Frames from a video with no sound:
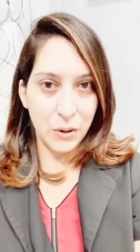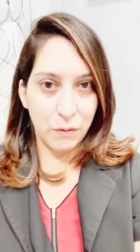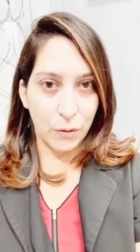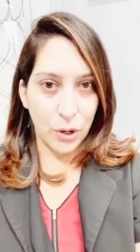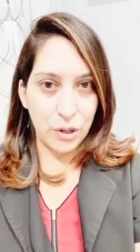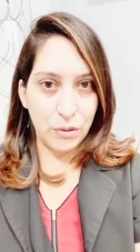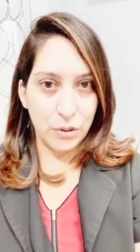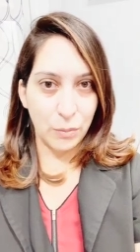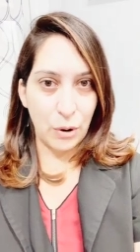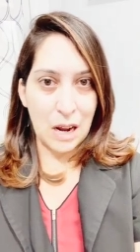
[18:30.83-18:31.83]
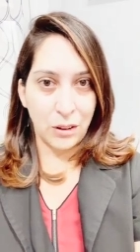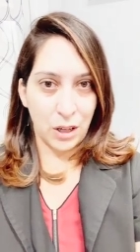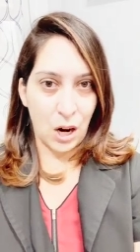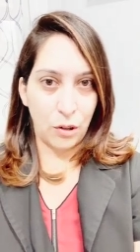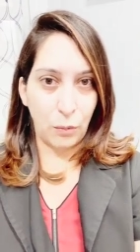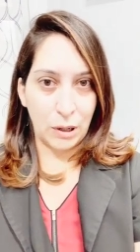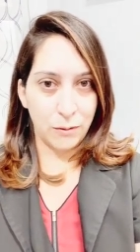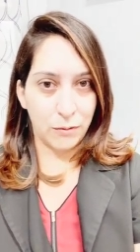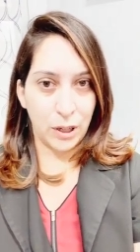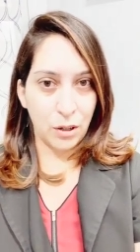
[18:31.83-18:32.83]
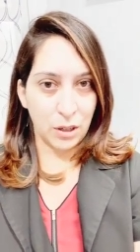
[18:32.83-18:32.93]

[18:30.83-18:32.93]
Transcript: for you to bring out the color wheel in front of your